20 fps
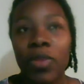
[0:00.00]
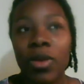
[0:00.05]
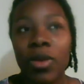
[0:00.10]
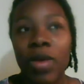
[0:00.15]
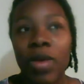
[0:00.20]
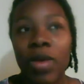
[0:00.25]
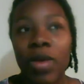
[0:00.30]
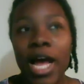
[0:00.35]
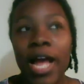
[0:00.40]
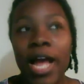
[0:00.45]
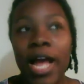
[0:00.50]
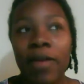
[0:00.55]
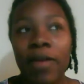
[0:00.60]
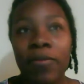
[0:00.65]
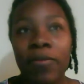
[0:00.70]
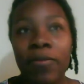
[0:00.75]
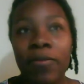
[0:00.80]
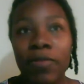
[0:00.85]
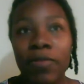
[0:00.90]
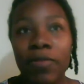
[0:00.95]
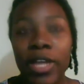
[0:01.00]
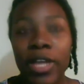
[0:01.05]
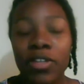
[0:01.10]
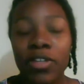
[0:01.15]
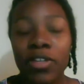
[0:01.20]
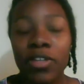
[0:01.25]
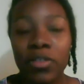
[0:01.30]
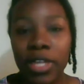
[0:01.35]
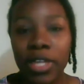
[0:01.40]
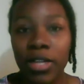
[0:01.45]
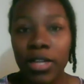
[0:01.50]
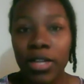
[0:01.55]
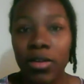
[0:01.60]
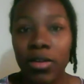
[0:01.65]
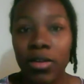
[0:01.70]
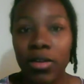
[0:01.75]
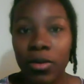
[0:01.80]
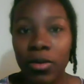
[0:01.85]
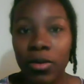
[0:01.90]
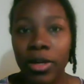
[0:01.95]
As you said,
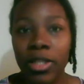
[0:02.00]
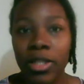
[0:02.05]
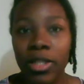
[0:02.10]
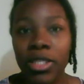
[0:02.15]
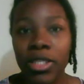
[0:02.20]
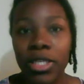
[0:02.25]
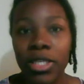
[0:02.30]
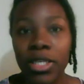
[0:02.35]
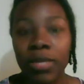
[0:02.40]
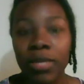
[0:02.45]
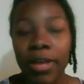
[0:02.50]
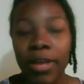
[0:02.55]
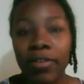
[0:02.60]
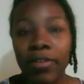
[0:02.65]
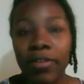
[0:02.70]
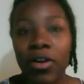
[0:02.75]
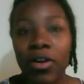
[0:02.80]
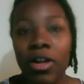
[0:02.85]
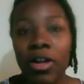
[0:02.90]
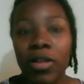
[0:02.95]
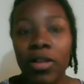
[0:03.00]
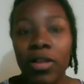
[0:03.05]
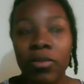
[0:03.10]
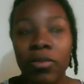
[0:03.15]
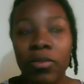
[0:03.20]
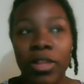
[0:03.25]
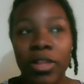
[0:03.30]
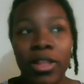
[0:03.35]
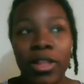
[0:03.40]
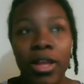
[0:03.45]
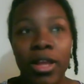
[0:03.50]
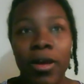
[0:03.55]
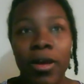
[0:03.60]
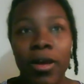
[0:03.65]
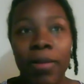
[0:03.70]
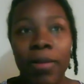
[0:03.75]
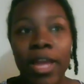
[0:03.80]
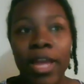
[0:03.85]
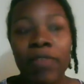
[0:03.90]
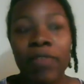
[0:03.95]
we're in Team Have It All, and with
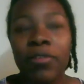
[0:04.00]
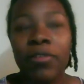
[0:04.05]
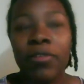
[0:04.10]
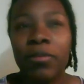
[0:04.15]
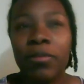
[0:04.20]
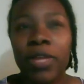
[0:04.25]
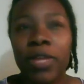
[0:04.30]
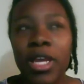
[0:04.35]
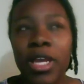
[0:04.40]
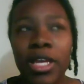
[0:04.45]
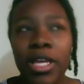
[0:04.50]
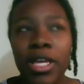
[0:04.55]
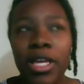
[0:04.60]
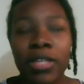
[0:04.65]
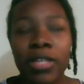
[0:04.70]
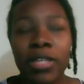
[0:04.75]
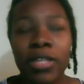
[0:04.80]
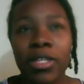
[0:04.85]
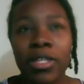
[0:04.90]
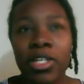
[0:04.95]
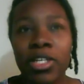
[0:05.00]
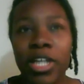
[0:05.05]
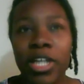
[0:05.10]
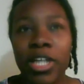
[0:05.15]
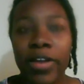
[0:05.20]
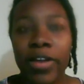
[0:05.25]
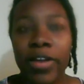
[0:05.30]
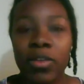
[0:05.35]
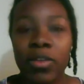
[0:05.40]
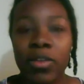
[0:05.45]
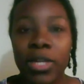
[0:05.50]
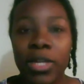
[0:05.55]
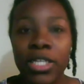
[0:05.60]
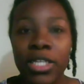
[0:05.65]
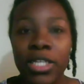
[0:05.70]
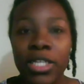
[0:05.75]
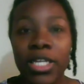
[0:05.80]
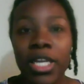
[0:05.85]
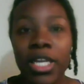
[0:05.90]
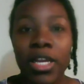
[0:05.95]
Avram, he's been sharing, as well
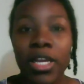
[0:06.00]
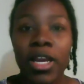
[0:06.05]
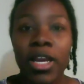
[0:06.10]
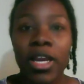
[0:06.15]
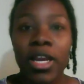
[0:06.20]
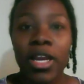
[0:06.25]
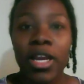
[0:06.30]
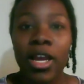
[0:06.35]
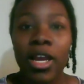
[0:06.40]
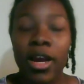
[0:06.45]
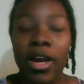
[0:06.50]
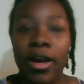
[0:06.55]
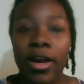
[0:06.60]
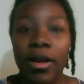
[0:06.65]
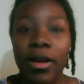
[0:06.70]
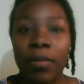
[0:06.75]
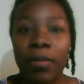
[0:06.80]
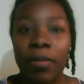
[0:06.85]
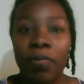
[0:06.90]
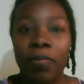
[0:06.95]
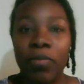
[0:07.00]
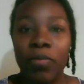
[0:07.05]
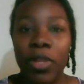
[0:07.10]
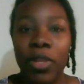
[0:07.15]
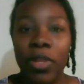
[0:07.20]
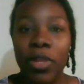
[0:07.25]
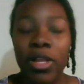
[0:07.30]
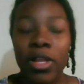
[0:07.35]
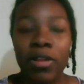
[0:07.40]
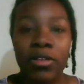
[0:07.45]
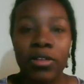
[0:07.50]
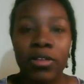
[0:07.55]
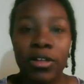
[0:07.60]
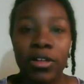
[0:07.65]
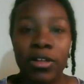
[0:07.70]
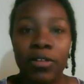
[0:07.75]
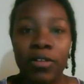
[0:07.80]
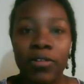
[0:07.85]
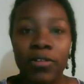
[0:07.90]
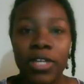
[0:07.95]
as Nikki, the leaders
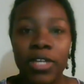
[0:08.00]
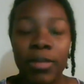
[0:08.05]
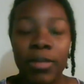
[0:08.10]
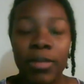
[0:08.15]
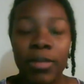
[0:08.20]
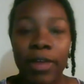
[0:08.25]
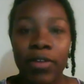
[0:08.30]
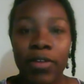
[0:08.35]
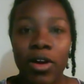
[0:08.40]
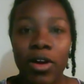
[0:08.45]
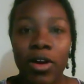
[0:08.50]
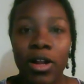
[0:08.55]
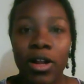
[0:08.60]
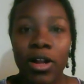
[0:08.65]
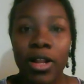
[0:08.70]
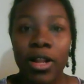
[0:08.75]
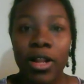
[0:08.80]
of Team Have It All.